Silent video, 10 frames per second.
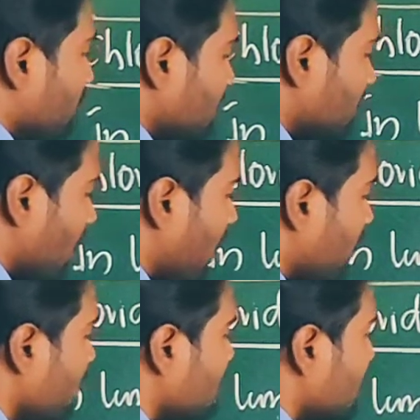is a
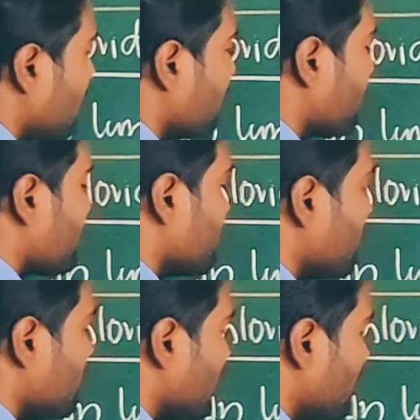RBC.
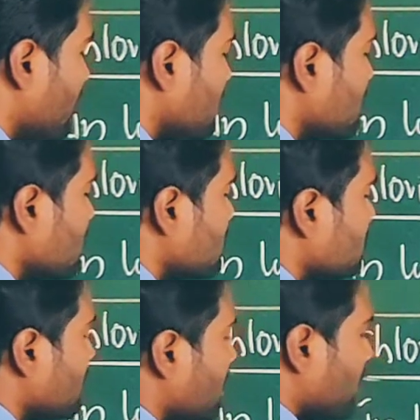Okay.
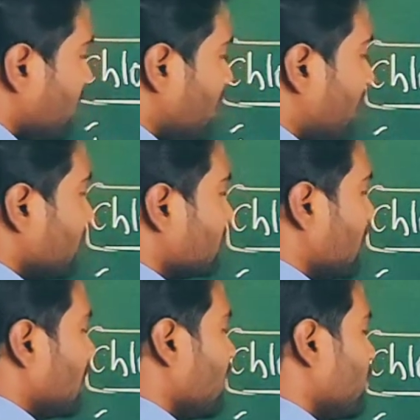Here it is
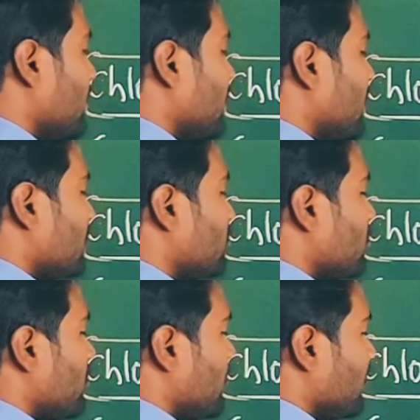contained
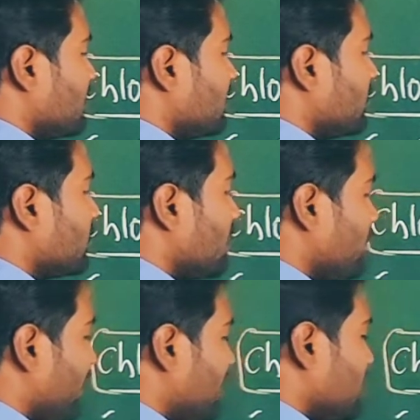bicarbonate HCO3
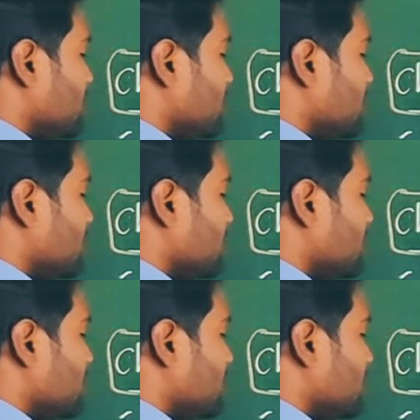minus